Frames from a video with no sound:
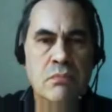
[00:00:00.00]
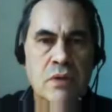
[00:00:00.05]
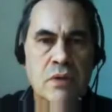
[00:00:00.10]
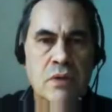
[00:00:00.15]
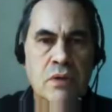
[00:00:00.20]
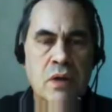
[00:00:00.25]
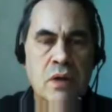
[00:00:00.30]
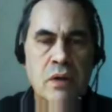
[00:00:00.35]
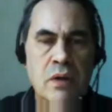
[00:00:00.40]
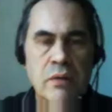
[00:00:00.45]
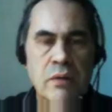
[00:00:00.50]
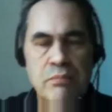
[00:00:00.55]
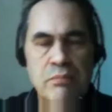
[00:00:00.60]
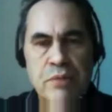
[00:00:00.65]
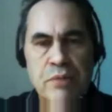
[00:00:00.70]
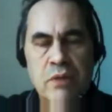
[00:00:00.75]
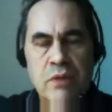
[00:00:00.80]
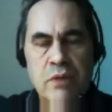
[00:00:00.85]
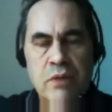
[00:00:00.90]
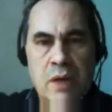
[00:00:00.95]
the
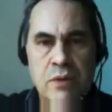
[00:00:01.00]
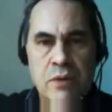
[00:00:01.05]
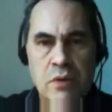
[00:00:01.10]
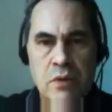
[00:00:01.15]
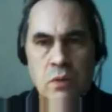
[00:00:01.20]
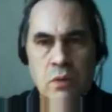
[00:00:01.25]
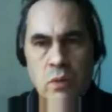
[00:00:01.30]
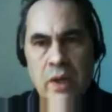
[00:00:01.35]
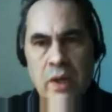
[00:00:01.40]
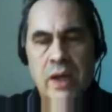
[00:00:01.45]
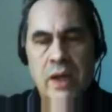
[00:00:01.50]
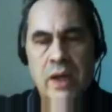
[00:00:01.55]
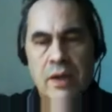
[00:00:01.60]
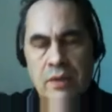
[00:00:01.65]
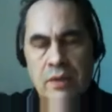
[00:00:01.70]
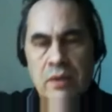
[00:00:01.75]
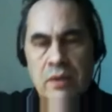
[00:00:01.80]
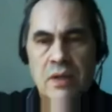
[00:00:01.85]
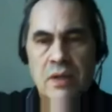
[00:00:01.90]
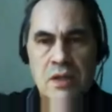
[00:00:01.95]
Olympic mountain where the,
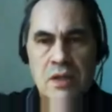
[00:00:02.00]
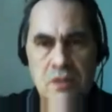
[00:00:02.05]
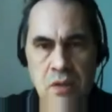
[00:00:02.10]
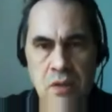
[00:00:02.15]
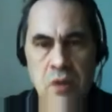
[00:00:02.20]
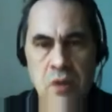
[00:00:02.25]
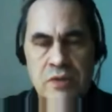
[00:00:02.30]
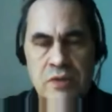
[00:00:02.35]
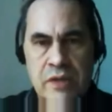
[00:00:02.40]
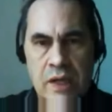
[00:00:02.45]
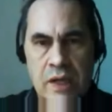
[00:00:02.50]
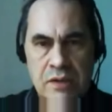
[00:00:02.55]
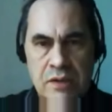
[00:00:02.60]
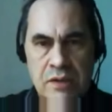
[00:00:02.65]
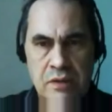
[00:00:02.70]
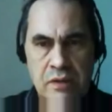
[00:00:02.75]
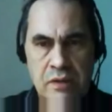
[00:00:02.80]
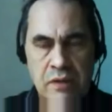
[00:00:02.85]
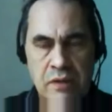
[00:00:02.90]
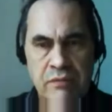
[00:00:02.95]
these gods actually
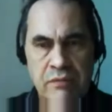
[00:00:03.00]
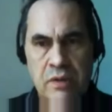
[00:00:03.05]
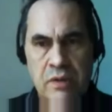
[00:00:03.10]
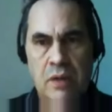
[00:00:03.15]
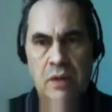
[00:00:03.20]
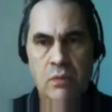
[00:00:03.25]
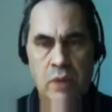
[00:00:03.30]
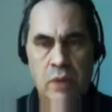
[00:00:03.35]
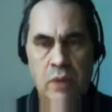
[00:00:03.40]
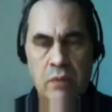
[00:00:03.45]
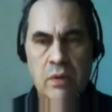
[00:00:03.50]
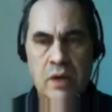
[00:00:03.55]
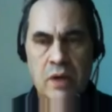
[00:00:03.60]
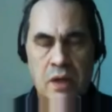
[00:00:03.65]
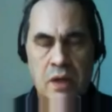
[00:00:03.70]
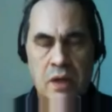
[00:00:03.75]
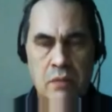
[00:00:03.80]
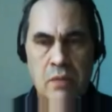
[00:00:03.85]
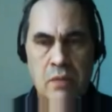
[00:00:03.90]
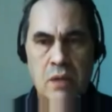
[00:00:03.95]
lived, and we were kind
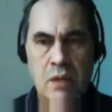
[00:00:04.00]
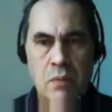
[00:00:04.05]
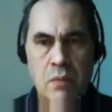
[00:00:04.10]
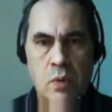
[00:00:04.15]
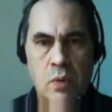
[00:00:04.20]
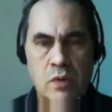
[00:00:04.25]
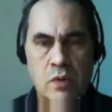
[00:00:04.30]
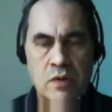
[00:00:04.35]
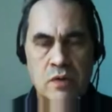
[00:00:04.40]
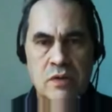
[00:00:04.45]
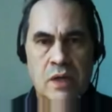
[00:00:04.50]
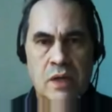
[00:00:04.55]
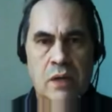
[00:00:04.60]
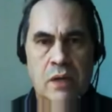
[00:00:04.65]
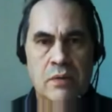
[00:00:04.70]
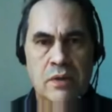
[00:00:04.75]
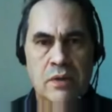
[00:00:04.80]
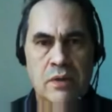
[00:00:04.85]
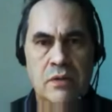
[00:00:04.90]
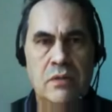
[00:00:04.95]
of mere mortals down
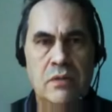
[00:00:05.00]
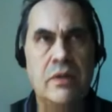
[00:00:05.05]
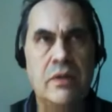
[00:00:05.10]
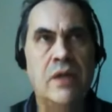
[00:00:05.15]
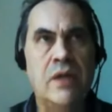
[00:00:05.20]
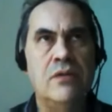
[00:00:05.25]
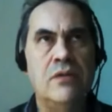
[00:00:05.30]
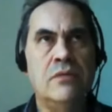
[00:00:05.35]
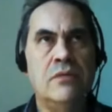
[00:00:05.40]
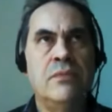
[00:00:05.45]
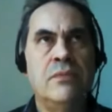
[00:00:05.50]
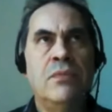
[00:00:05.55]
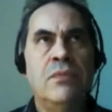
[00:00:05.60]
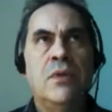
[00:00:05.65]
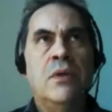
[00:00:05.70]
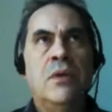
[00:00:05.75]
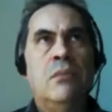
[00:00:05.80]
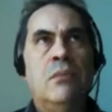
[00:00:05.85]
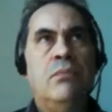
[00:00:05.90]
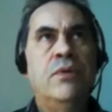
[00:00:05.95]
in the dregs.
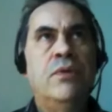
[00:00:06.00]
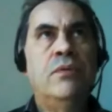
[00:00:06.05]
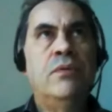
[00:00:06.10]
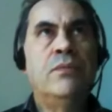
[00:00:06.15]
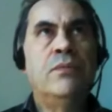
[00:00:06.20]
But